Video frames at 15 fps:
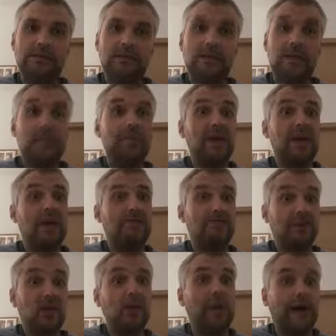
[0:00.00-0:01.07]
And they may have
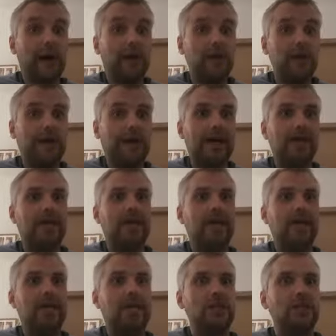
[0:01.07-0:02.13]
fall down and
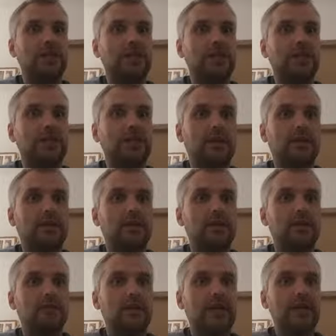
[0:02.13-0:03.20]
get injuries, and then
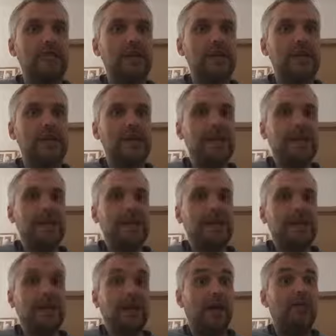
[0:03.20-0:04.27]
you may be
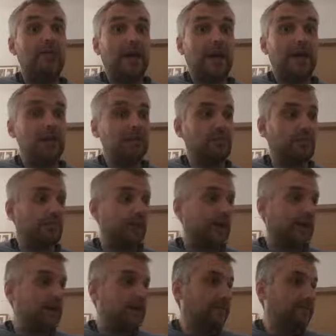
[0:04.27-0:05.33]
held accountable for
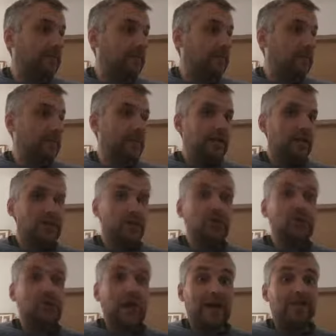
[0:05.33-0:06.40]
that. So
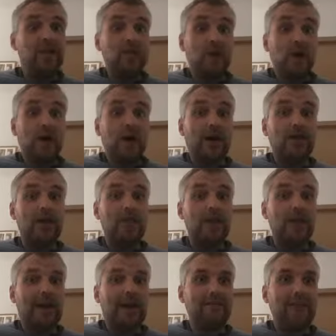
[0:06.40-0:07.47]
you have to know how to
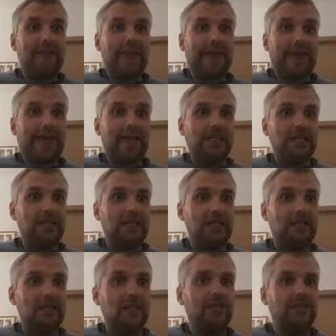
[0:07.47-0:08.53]
navigate,
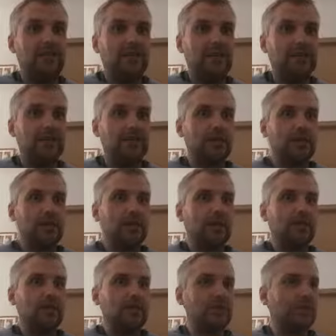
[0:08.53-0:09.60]
even if you
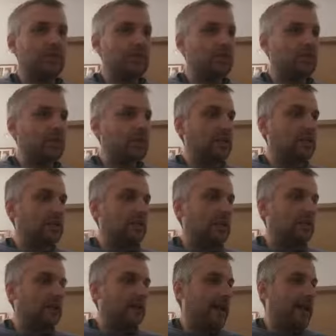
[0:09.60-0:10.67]
are just a street
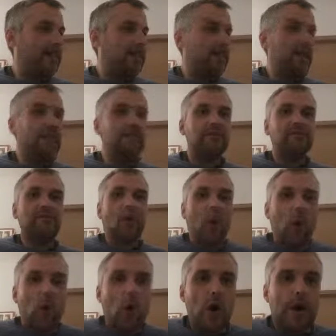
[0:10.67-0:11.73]
cleaner. And number
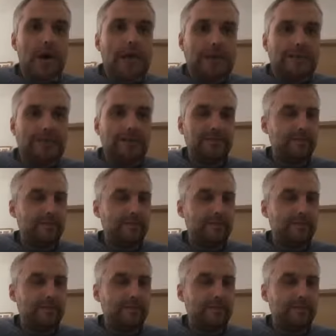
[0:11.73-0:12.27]
four,